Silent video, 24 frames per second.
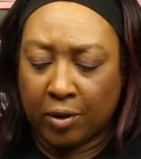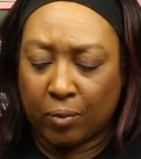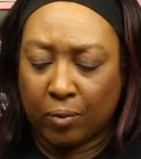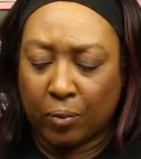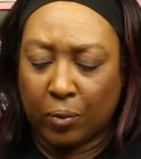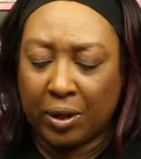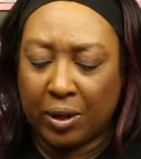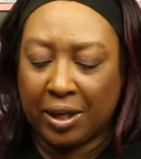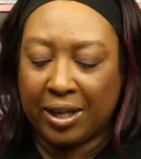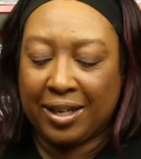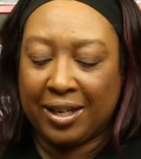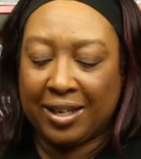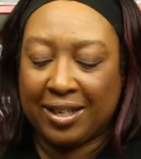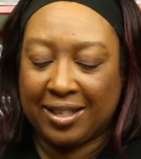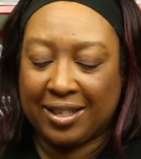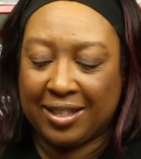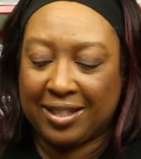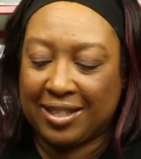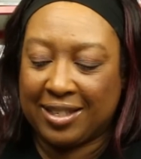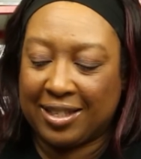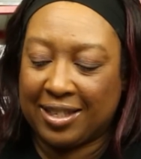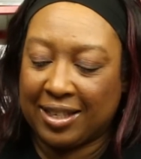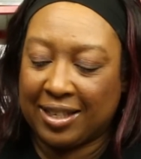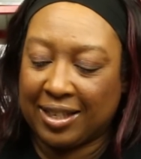
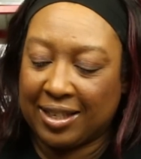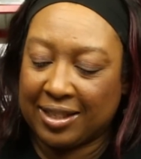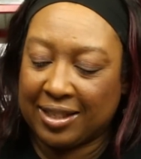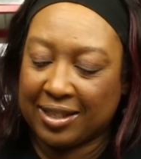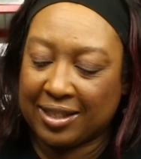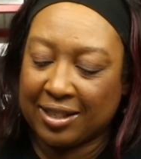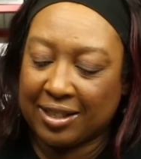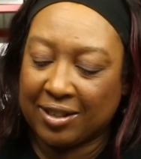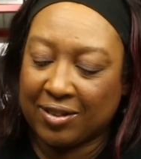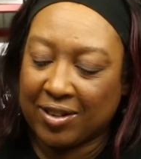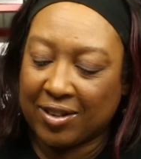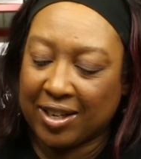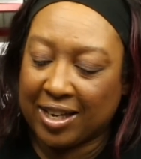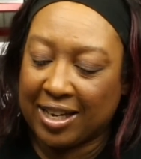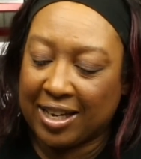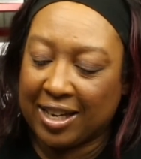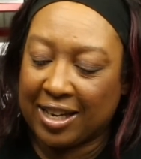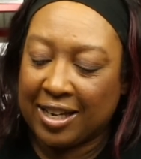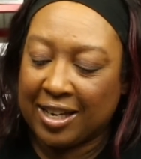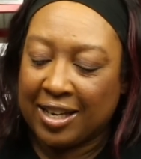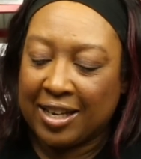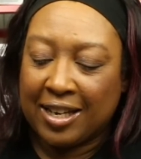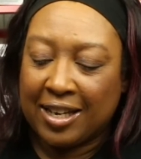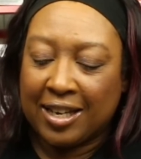this?
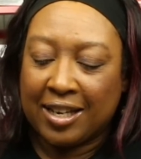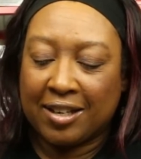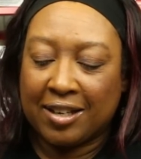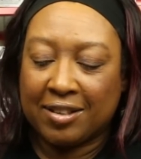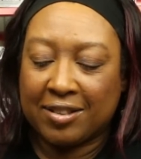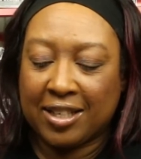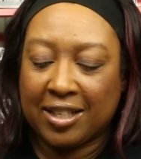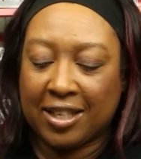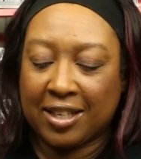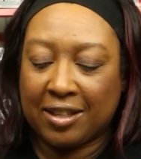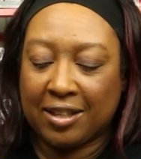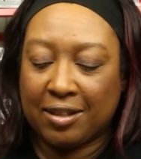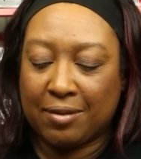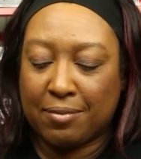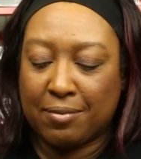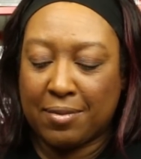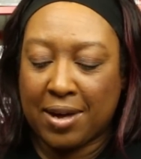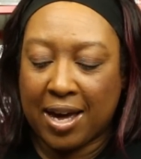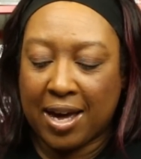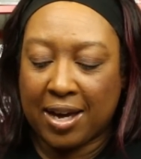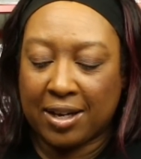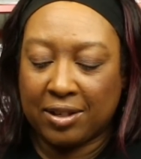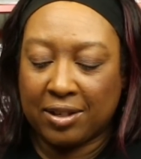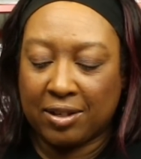Okay, taking the
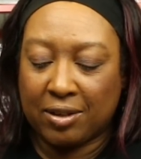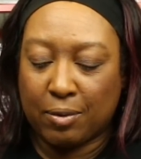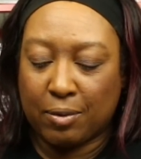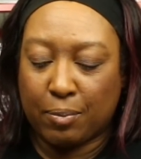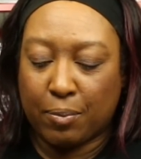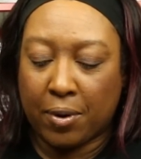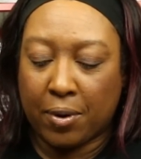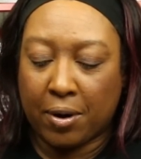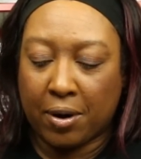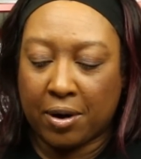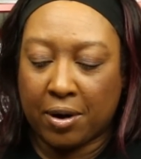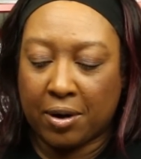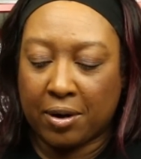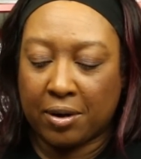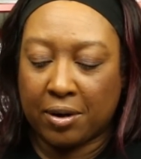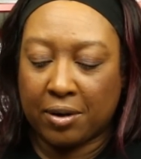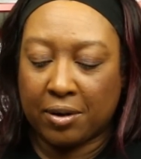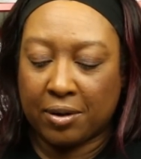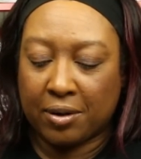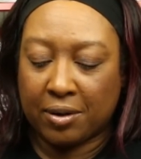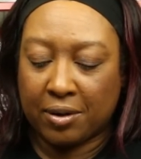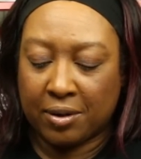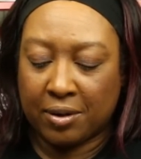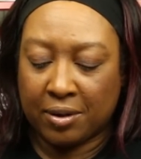magnet
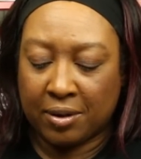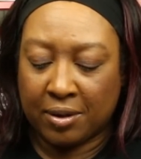apart.